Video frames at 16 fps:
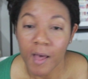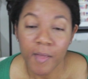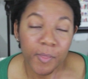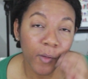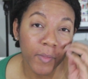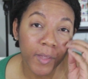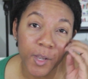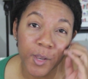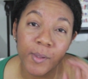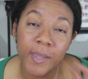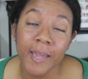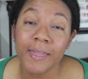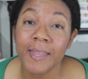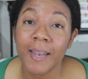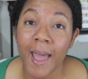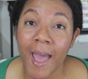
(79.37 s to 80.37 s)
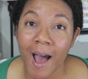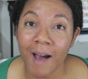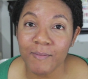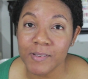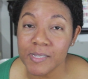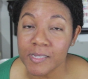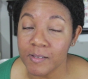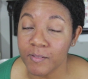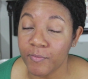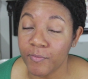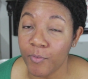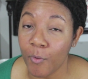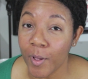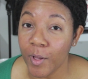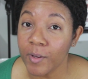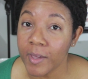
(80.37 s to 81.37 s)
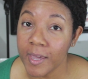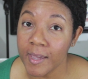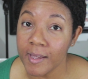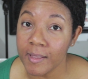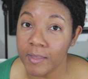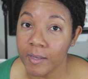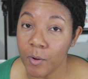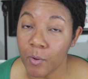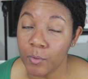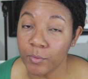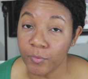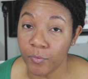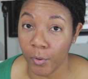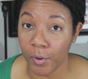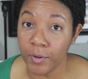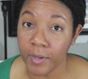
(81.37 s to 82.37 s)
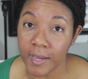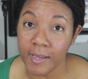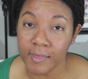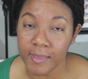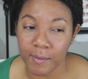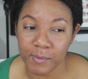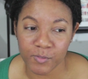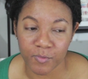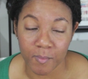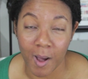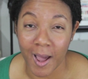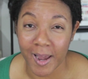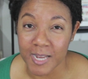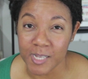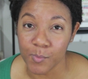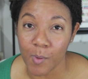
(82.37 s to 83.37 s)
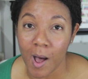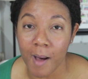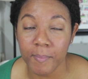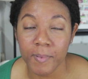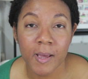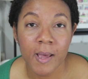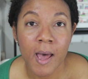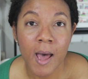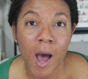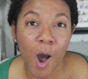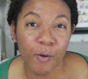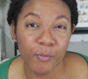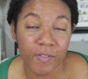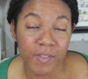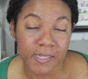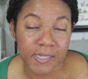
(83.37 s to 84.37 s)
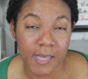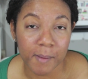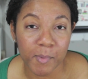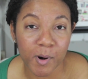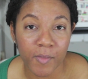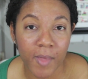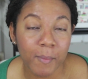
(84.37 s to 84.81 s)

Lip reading: The only new kit that I have is the foil kit, the gold foil kit that was from Heidi Swap over the summer.